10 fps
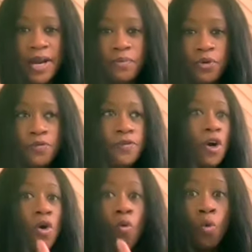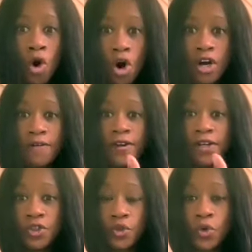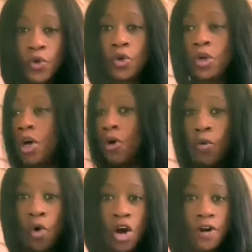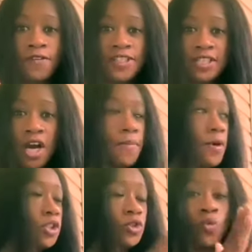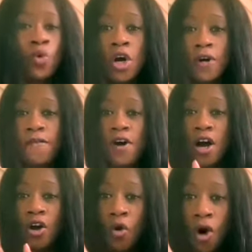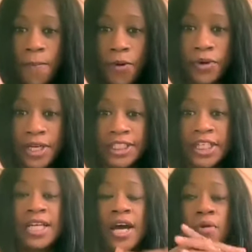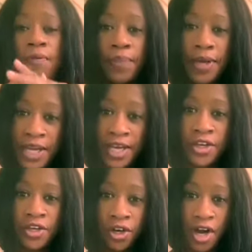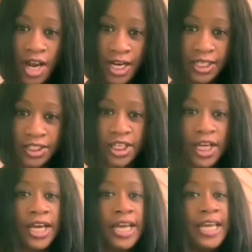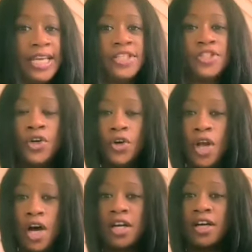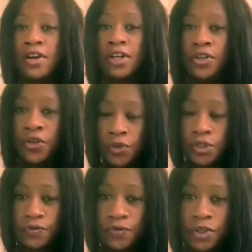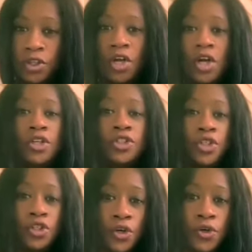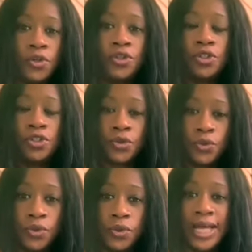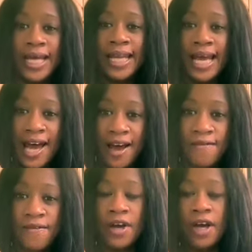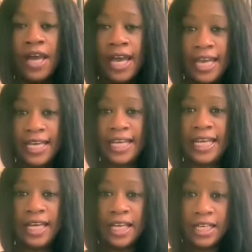move. Work for the school, work for Starbucks, work for a corporation that will pay your college. It is no longer useful to go to school and have any